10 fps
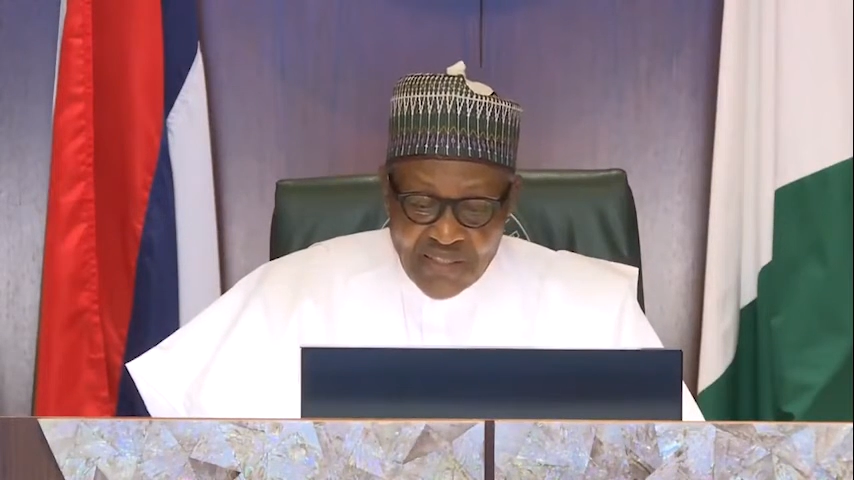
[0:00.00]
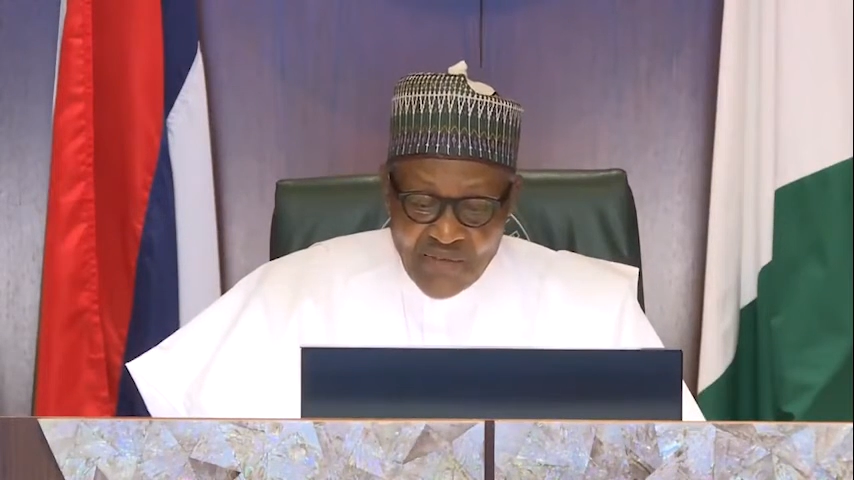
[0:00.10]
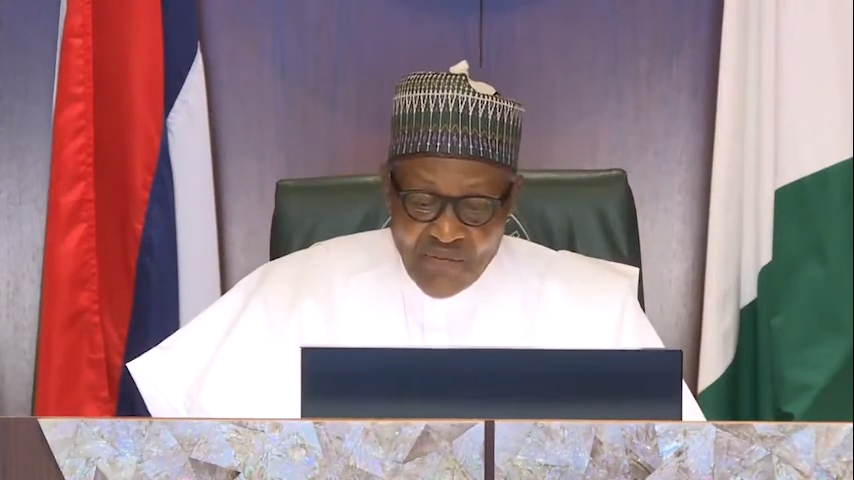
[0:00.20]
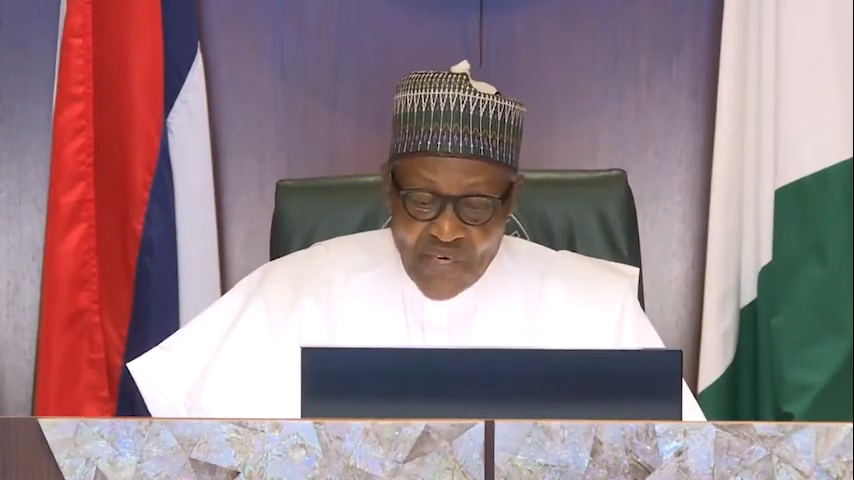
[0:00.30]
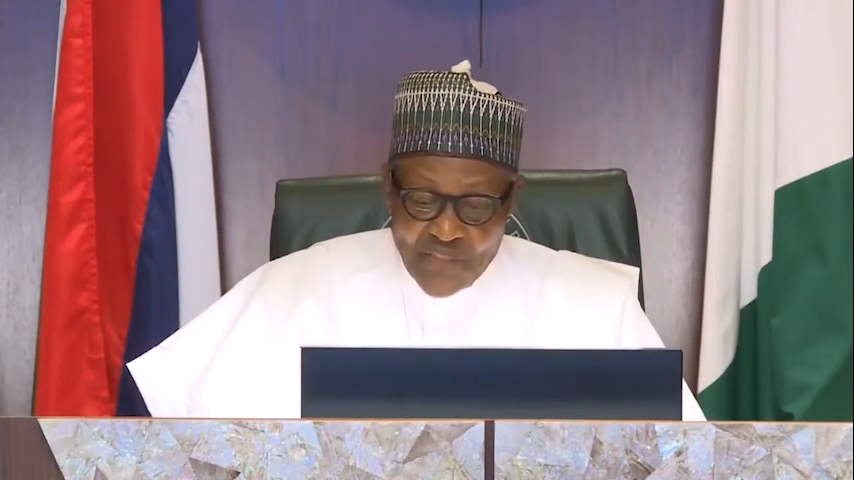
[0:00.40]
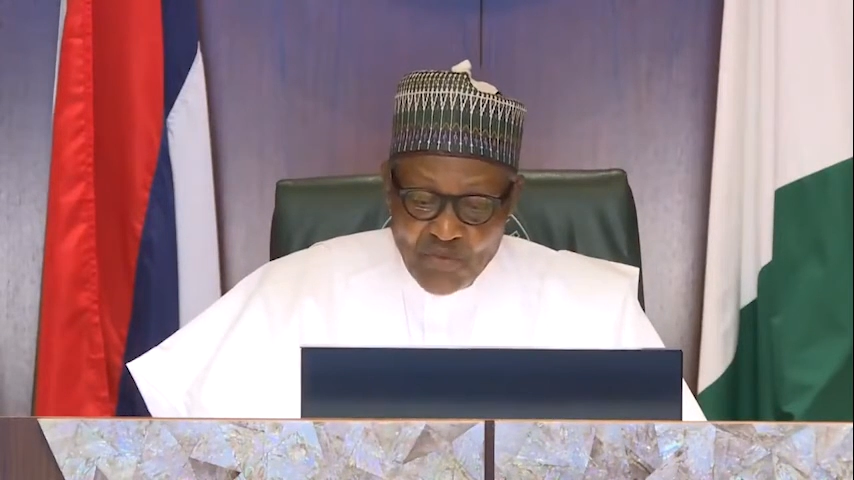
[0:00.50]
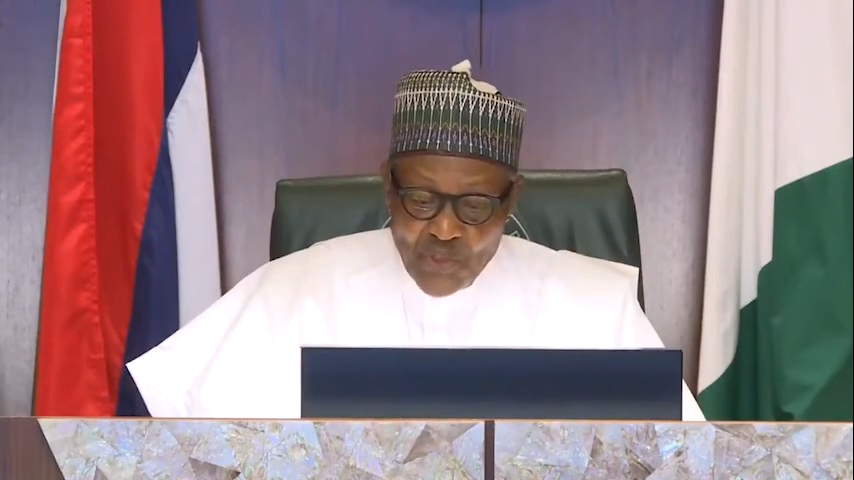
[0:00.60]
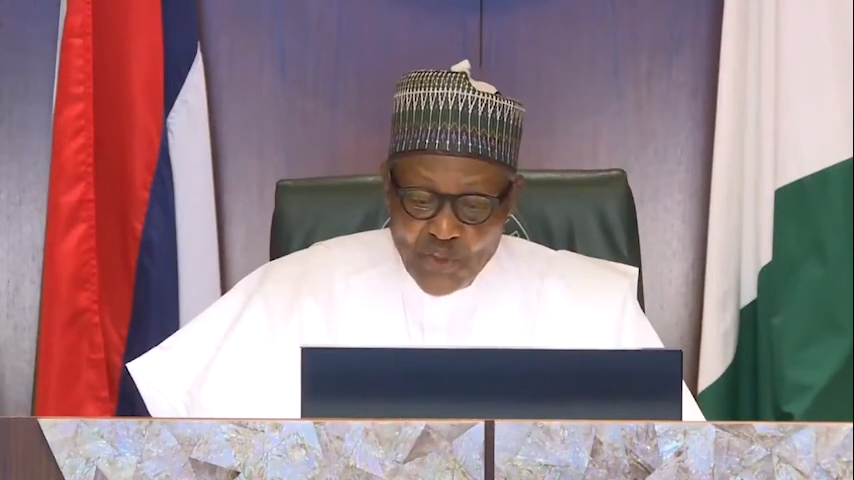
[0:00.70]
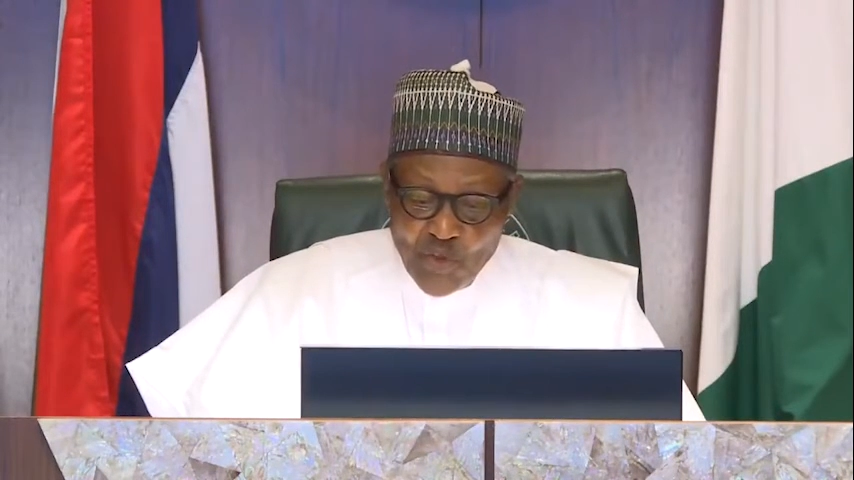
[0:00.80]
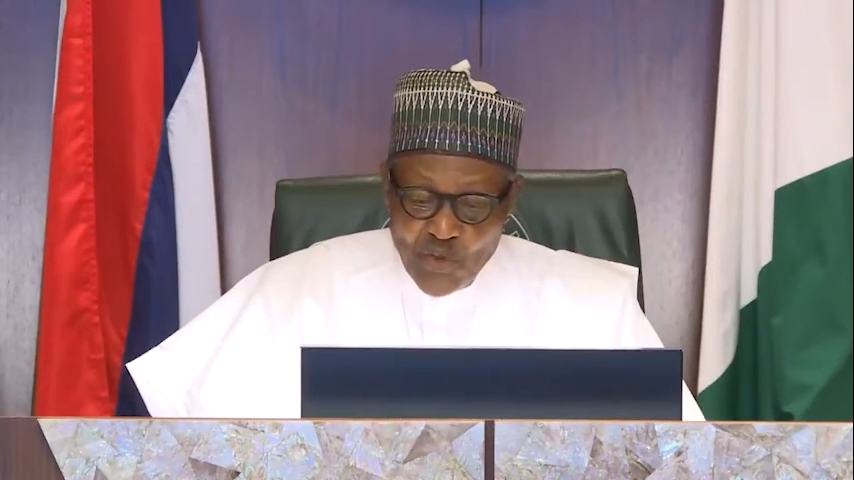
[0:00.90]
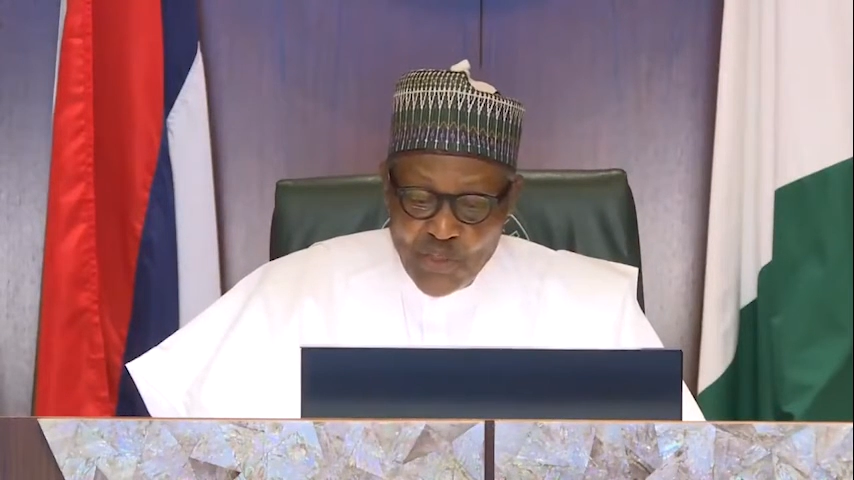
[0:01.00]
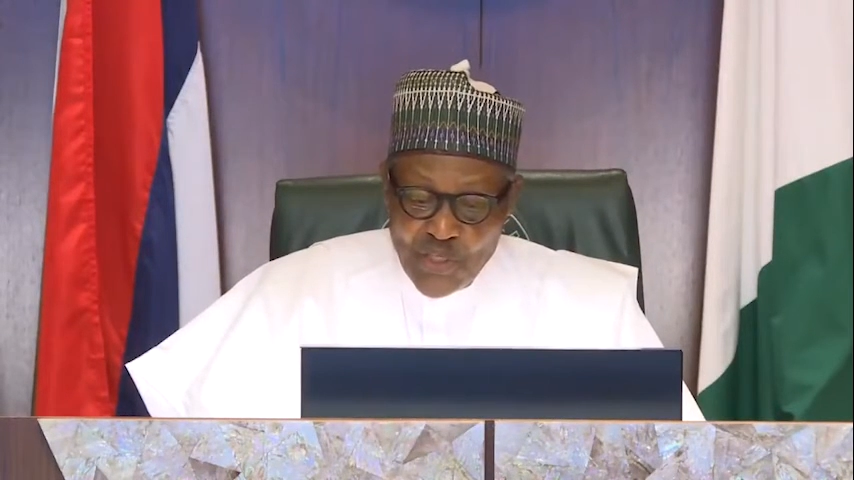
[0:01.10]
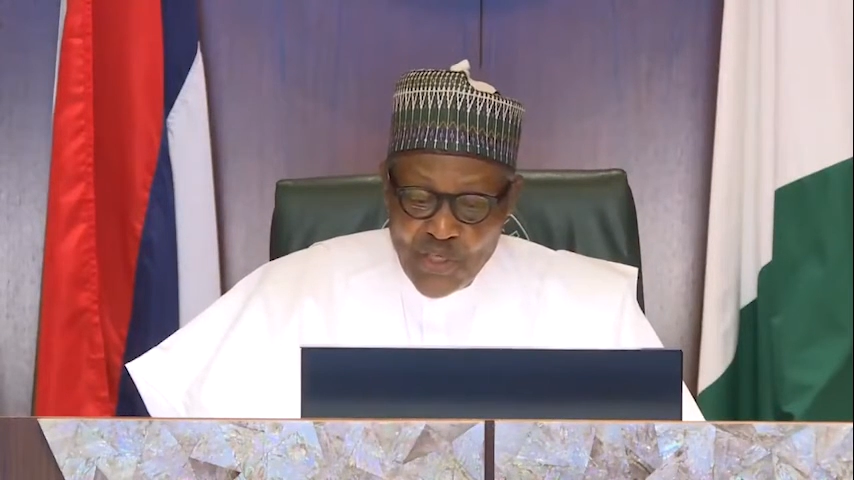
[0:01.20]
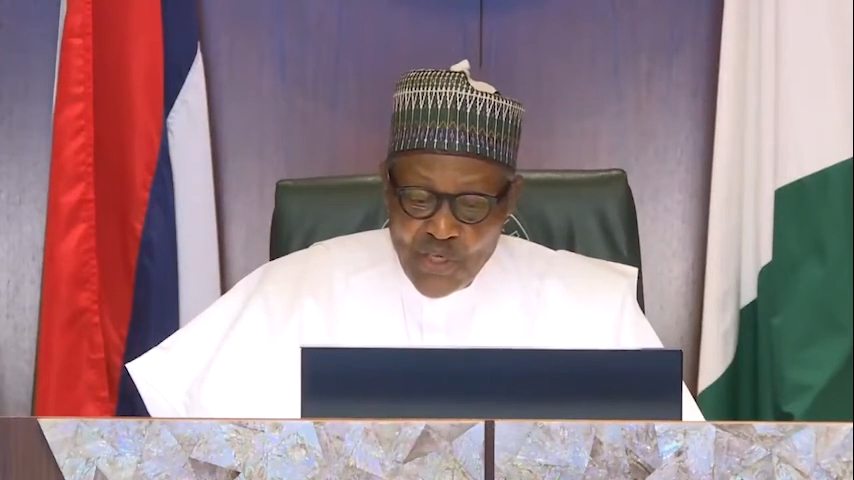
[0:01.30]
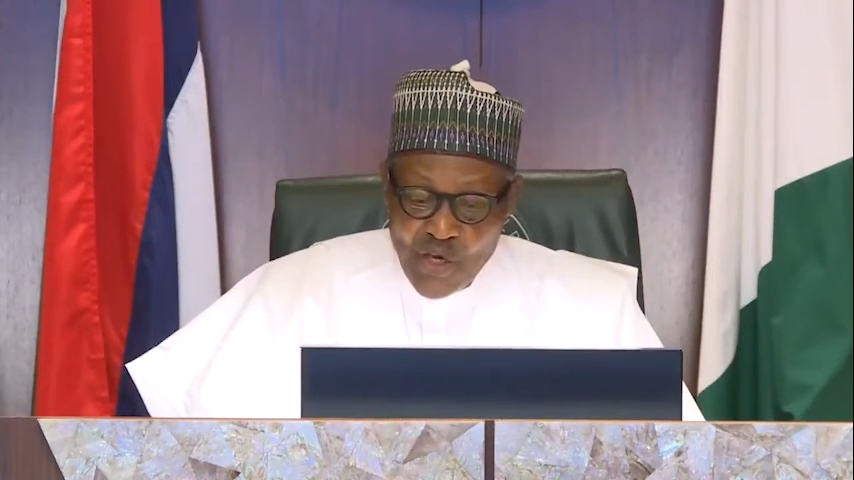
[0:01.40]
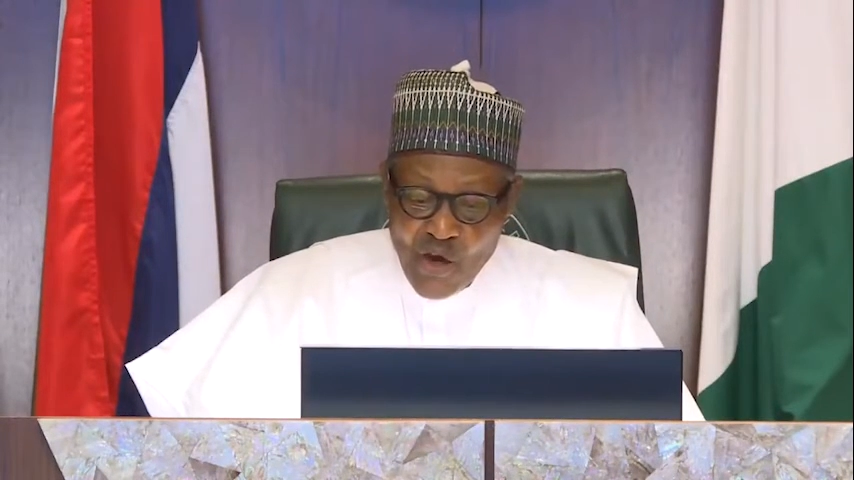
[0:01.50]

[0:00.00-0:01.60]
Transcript: the vast majority